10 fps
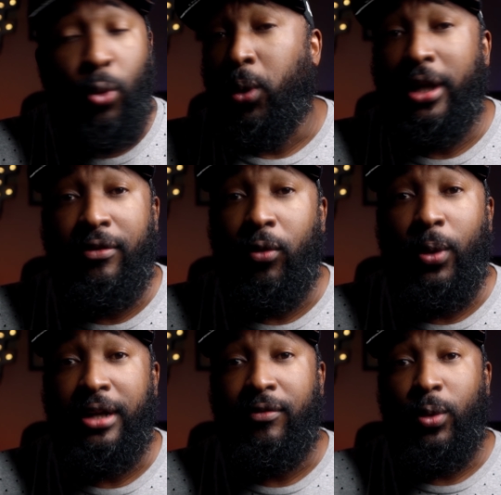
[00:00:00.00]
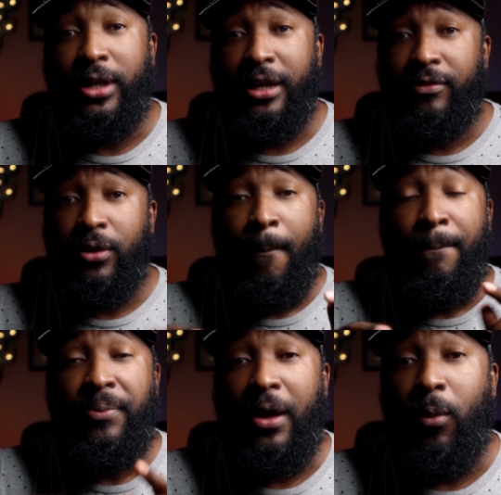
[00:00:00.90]
whatever, whatever, whatever,
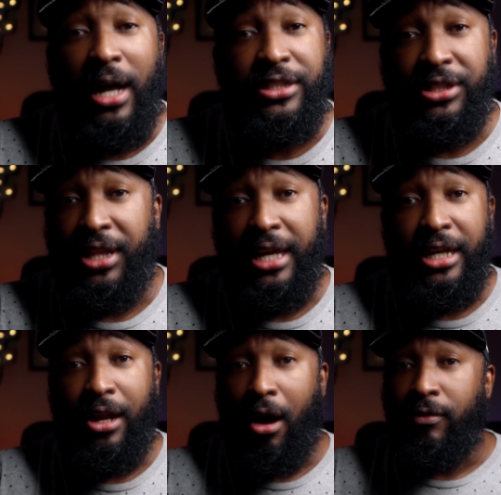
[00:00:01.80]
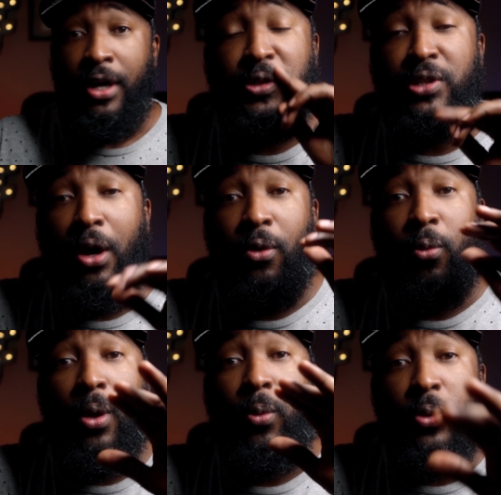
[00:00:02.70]
they watch and they get off. So
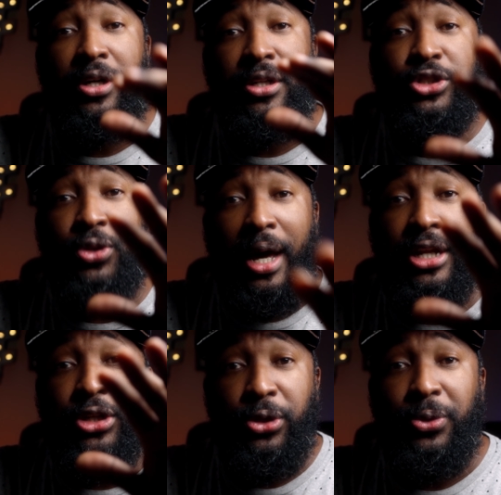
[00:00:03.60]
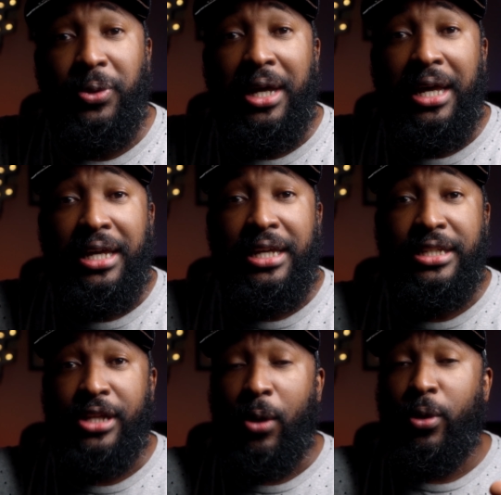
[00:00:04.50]
what we're gonna try to do
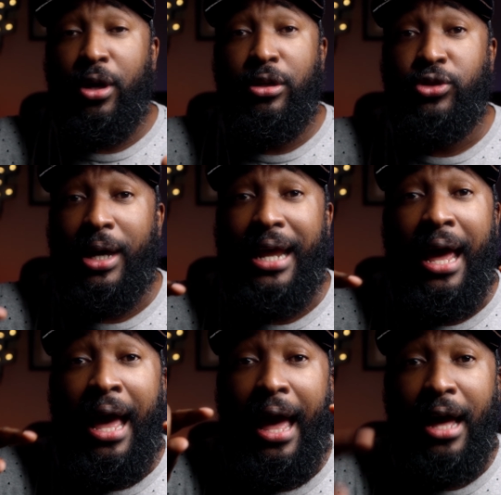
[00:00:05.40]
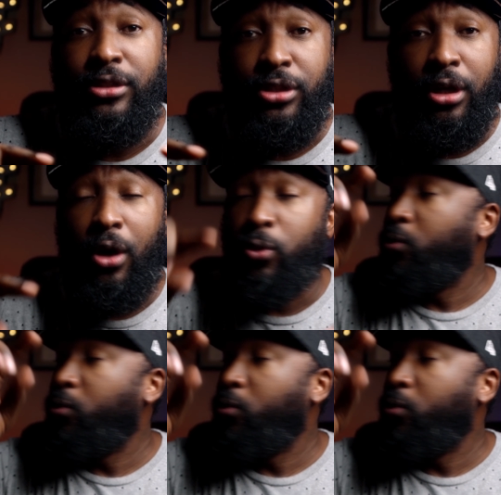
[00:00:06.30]
is that we're gonna try to answer a